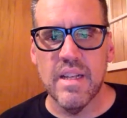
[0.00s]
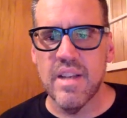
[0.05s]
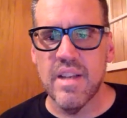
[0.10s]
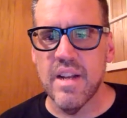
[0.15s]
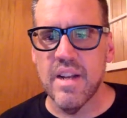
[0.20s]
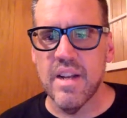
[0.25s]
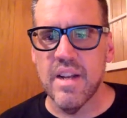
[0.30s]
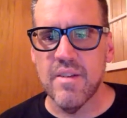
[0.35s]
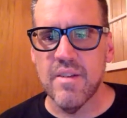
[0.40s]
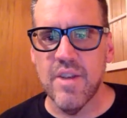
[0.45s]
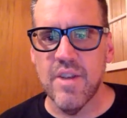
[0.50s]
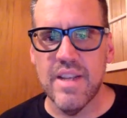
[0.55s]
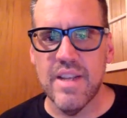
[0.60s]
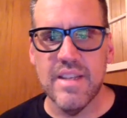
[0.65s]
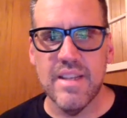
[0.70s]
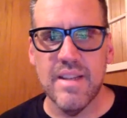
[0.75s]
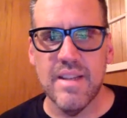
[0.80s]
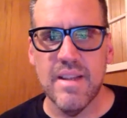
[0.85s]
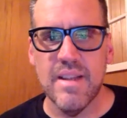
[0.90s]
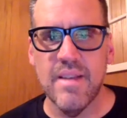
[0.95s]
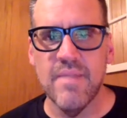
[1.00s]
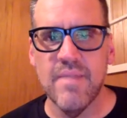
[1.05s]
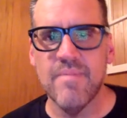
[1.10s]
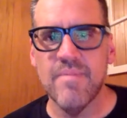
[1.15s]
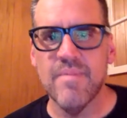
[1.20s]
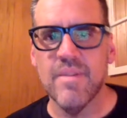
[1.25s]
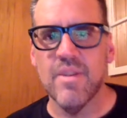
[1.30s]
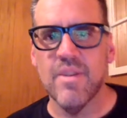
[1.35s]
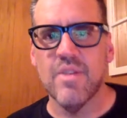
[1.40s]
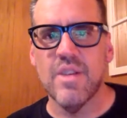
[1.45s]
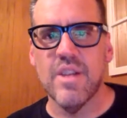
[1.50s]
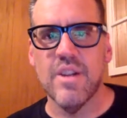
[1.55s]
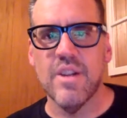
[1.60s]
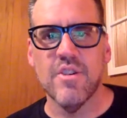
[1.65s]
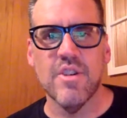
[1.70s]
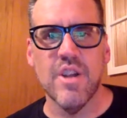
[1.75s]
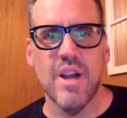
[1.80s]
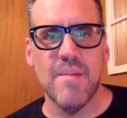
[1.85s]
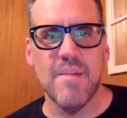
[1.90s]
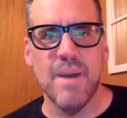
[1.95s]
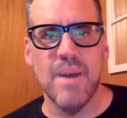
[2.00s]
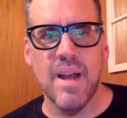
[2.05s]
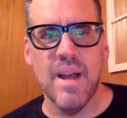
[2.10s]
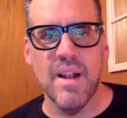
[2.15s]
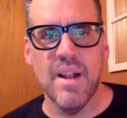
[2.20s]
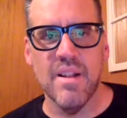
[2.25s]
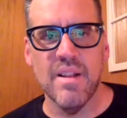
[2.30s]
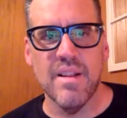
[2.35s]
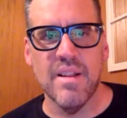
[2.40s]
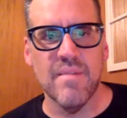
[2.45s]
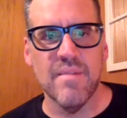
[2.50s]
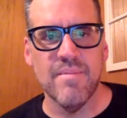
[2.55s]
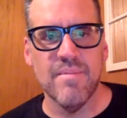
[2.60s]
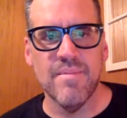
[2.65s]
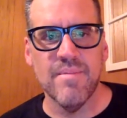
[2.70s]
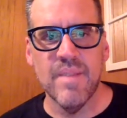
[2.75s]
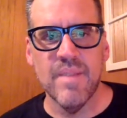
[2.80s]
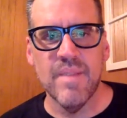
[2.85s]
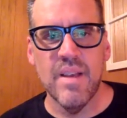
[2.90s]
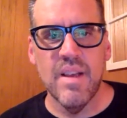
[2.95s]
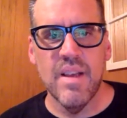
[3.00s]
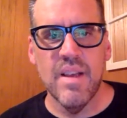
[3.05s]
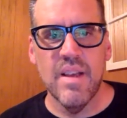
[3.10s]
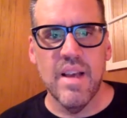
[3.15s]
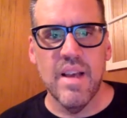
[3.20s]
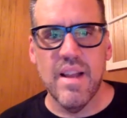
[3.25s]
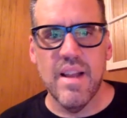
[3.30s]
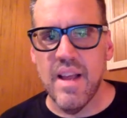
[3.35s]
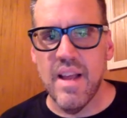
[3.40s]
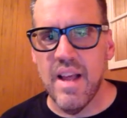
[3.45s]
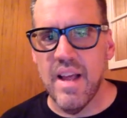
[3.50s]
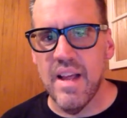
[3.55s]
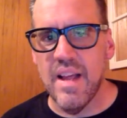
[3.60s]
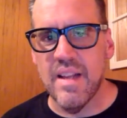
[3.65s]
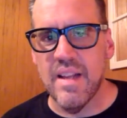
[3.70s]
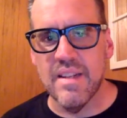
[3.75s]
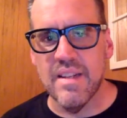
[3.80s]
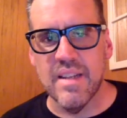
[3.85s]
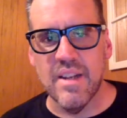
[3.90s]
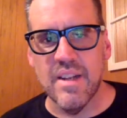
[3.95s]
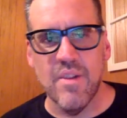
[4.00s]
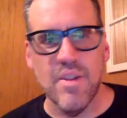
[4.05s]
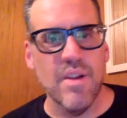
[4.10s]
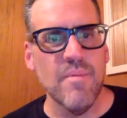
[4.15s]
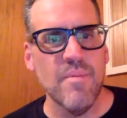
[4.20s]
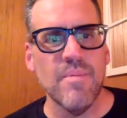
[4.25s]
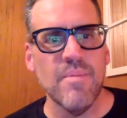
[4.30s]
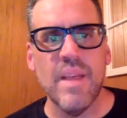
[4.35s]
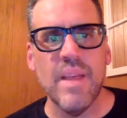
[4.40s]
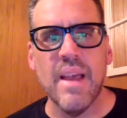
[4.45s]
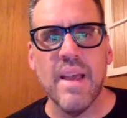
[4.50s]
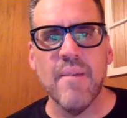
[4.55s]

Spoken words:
it's in a crazy little teardrop bottle, and you know they're